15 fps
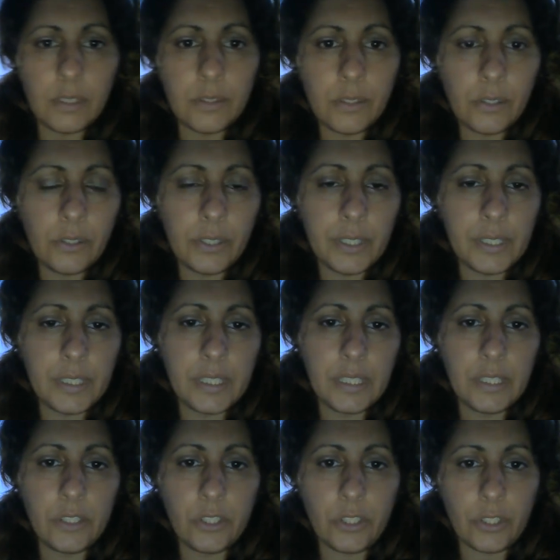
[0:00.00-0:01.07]
the great
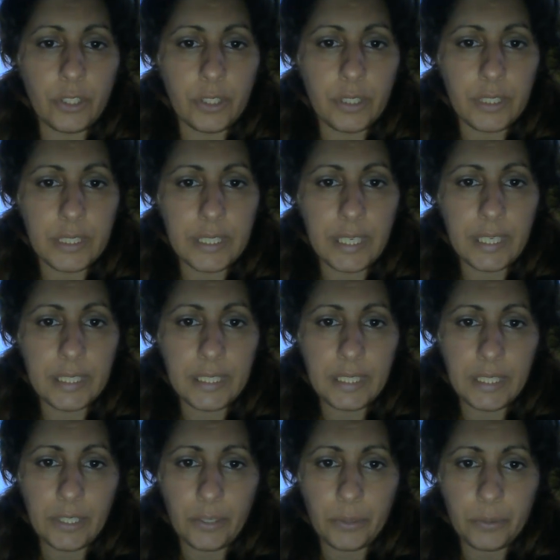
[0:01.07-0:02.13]
teacher
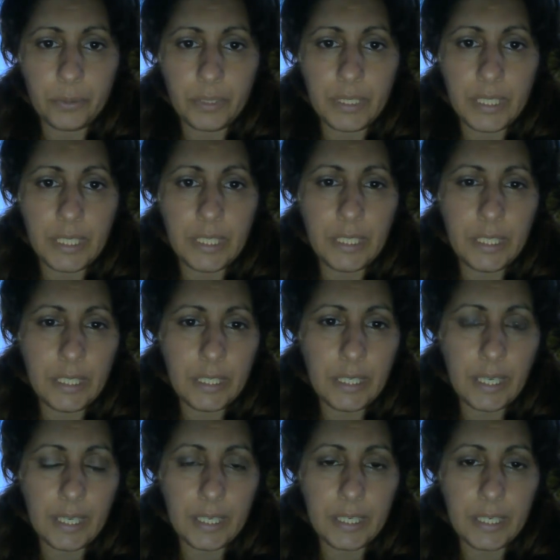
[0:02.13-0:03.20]
Dengyo,
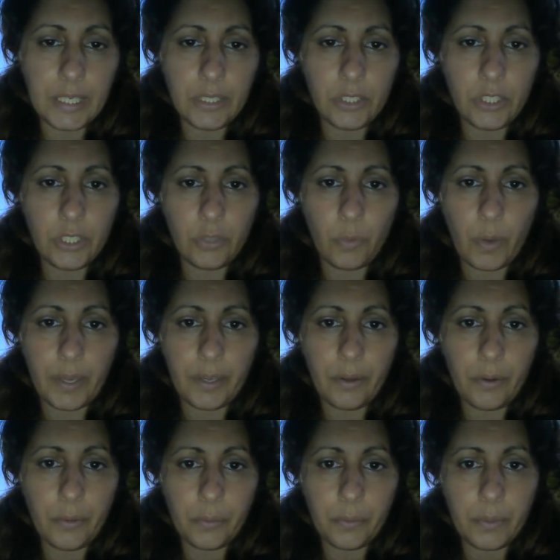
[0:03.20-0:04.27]

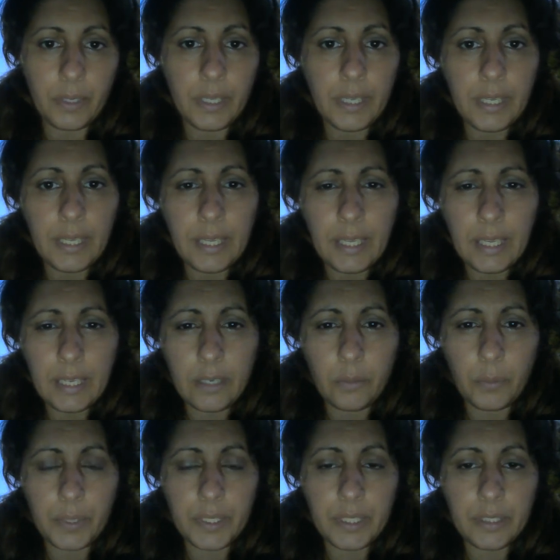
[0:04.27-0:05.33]
Dengyo.
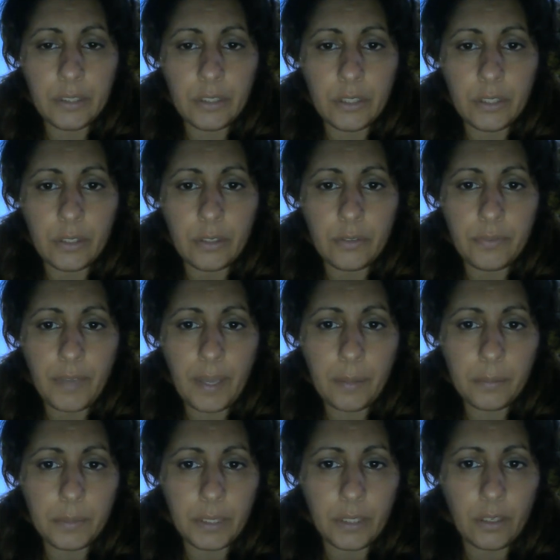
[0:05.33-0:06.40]
When in the
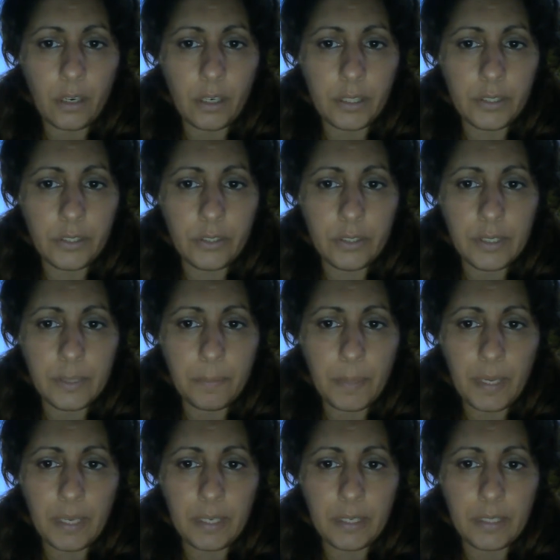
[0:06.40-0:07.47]
family honor is
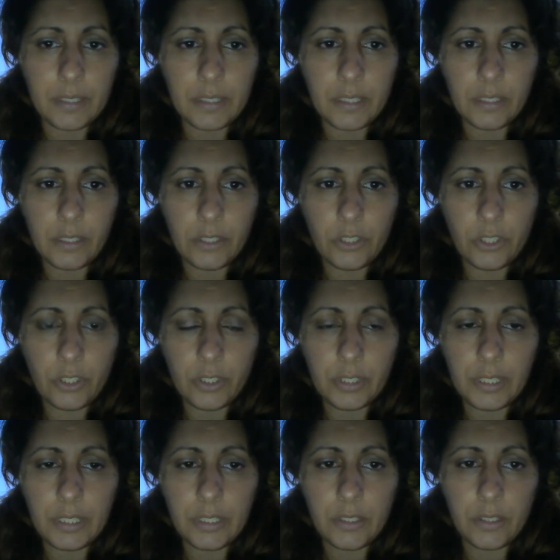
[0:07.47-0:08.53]
paid
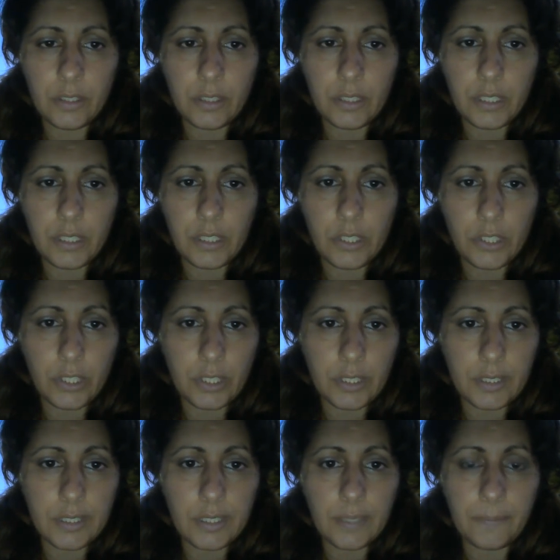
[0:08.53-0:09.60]
diligently to the
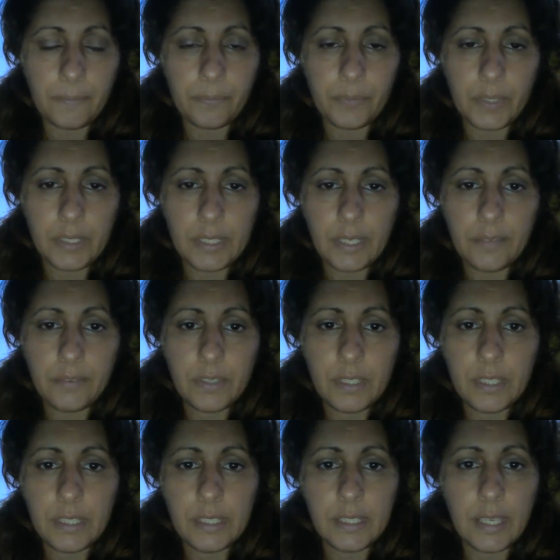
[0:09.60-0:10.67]
teachings, the seven
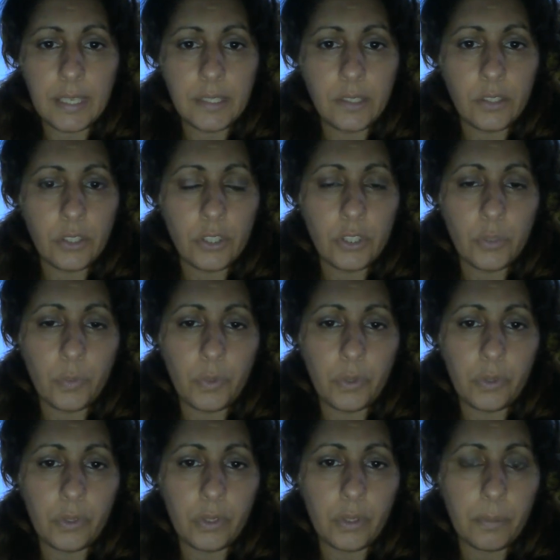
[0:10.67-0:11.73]
disasters
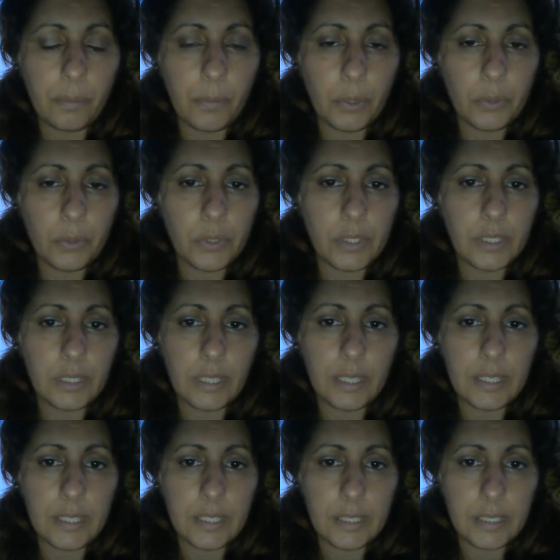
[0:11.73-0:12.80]
will
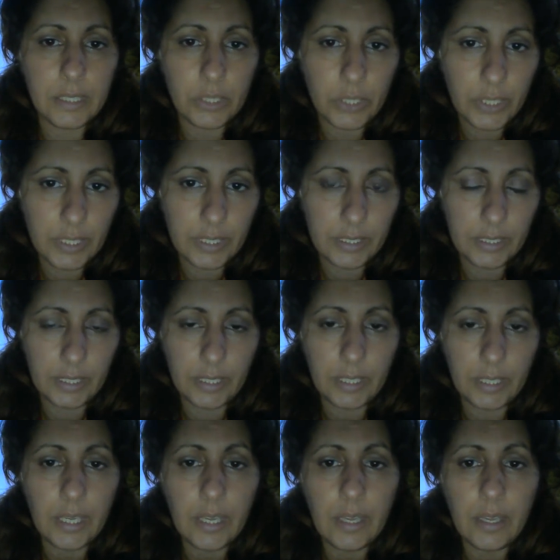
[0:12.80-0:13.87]
certainly
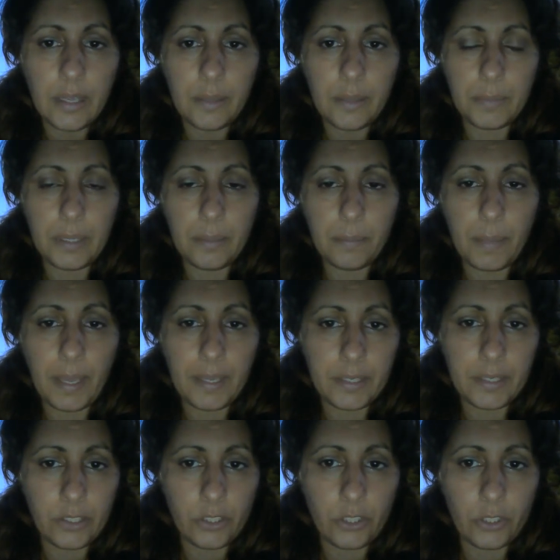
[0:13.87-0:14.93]
be
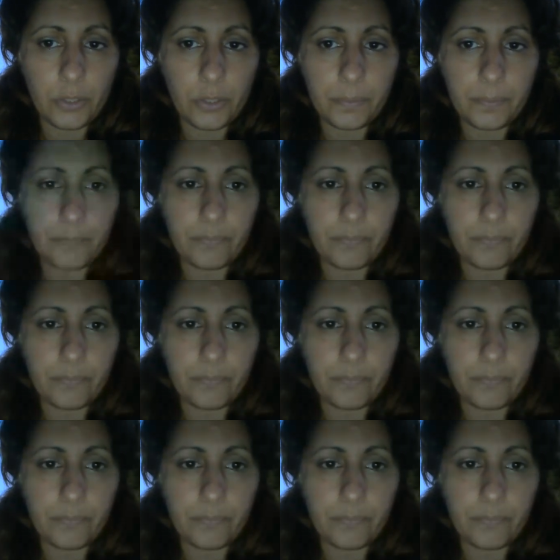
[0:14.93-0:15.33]
banished